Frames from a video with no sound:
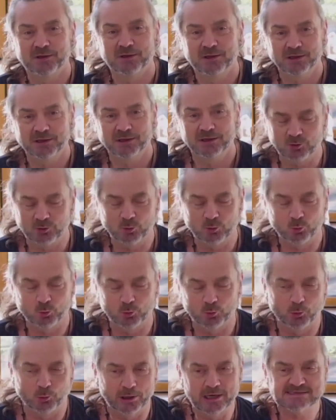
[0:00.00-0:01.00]
You know,
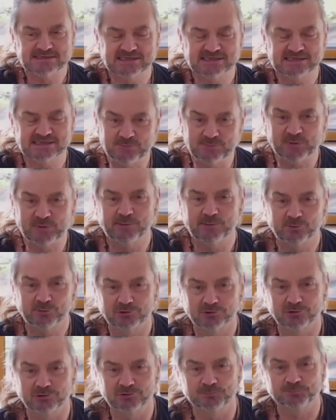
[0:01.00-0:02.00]
when I see
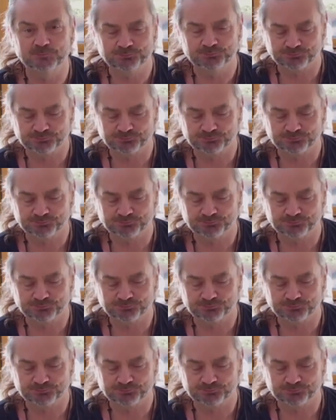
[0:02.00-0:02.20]
people